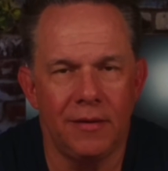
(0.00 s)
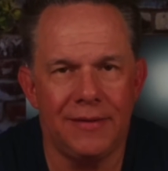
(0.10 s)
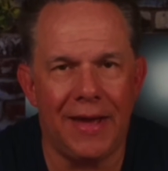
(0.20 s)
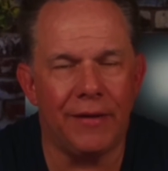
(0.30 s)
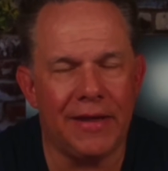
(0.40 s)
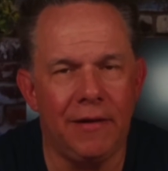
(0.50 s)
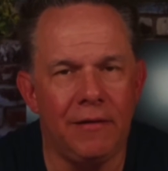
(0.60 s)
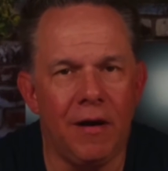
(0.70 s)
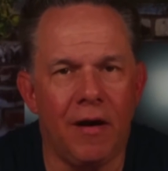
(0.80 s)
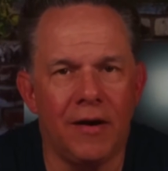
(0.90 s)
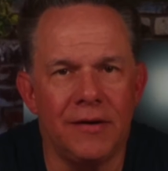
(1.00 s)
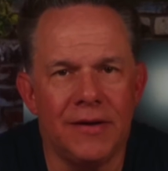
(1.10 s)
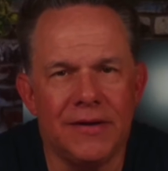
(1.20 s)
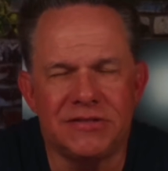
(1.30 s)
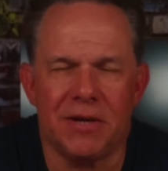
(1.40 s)
Now, here are
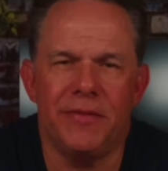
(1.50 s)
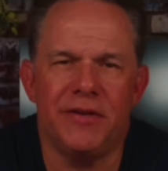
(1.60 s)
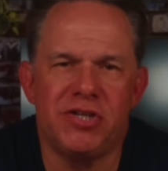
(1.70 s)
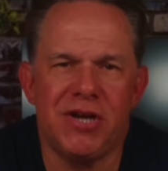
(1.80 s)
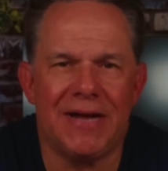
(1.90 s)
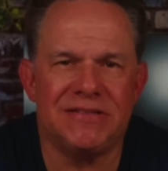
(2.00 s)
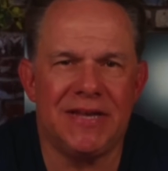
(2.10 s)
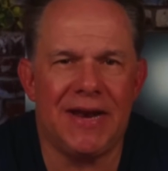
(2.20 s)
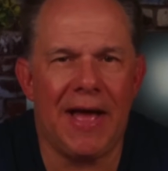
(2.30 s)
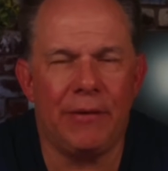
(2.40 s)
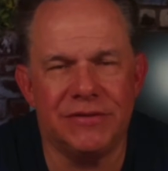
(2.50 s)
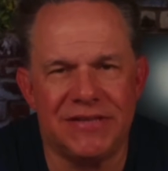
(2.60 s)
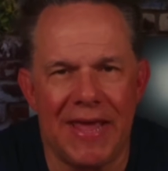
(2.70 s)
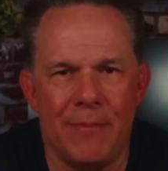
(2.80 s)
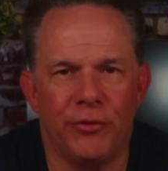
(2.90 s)
some of the shots that I was
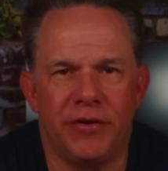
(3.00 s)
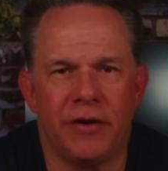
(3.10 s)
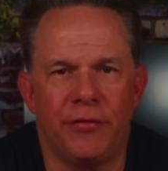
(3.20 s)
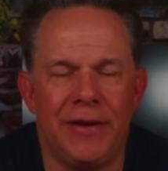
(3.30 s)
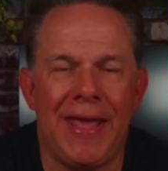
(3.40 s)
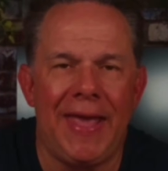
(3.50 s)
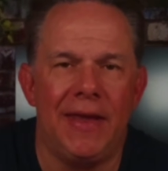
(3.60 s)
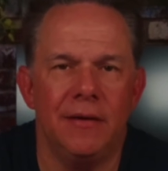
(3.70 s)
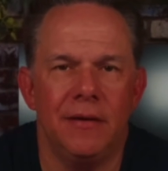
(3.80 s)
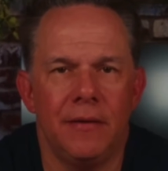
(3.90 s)
able to create